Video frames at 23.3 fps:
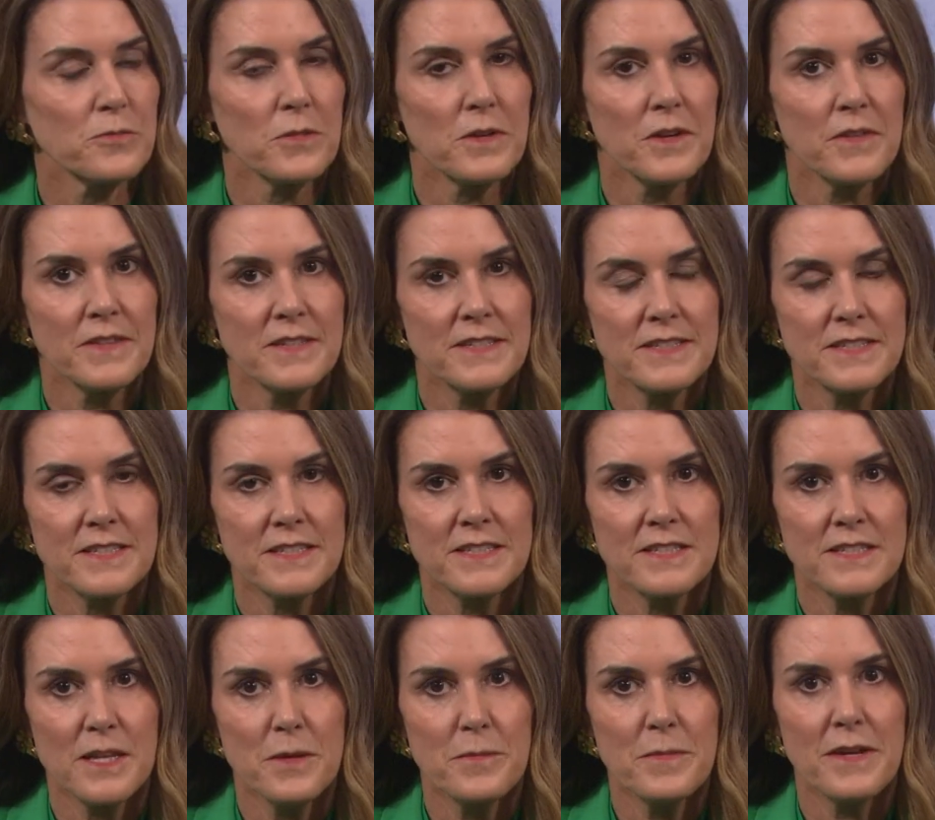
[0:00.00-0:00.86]
one of these
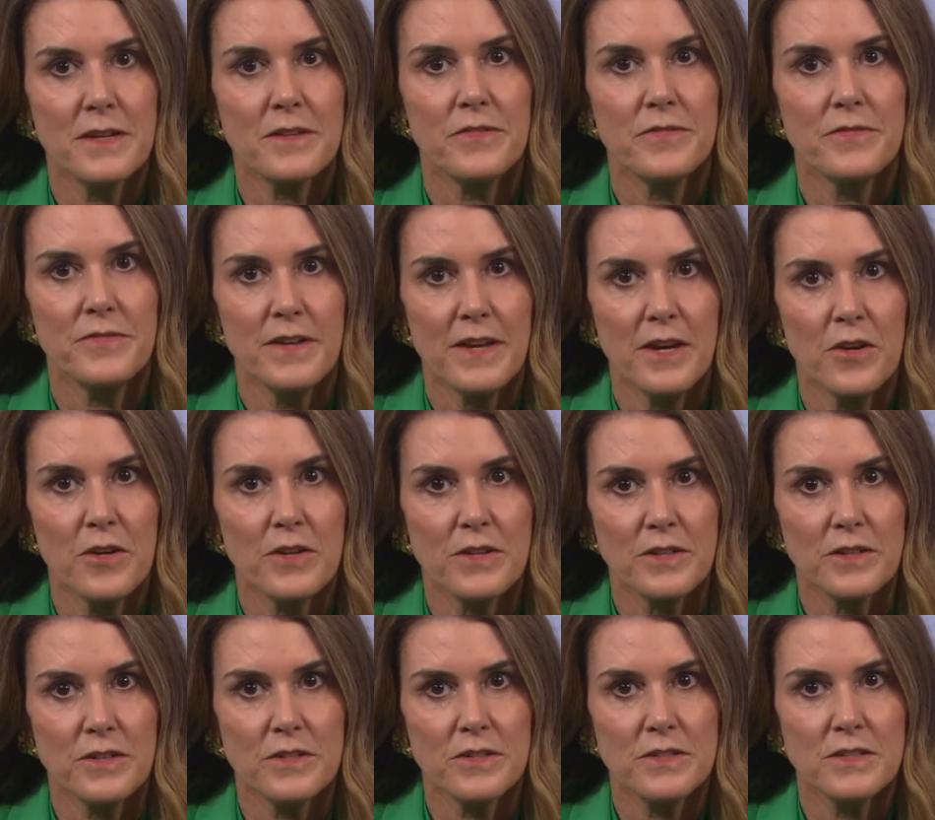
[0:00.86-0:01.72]
systemic
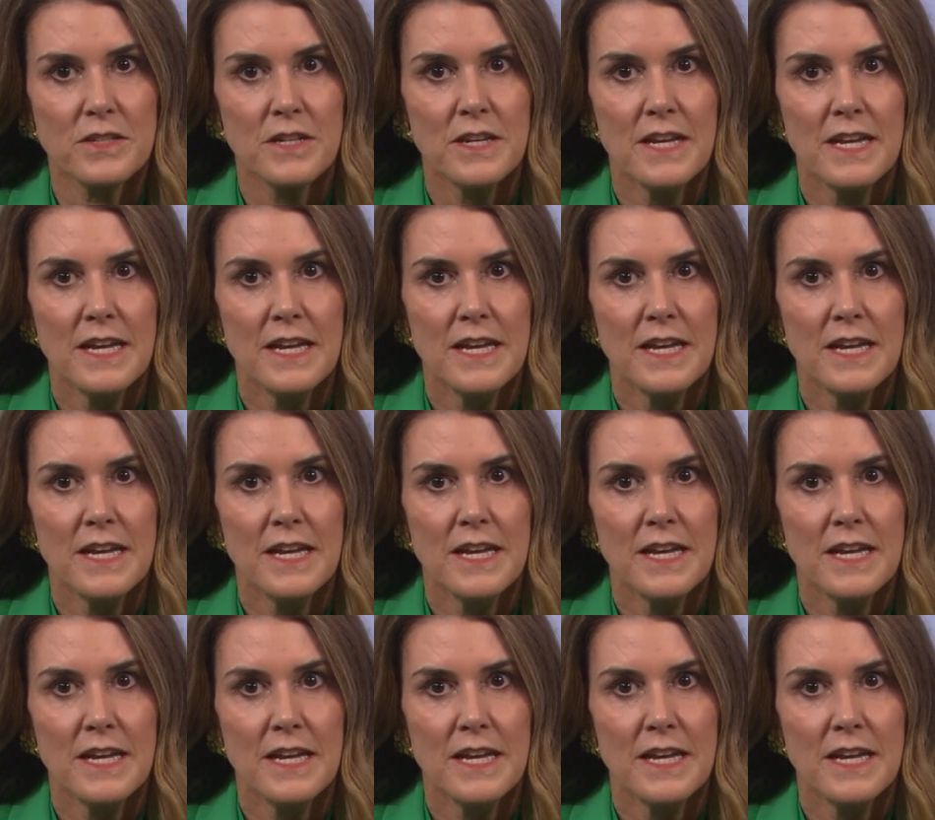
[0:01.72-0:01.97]
failures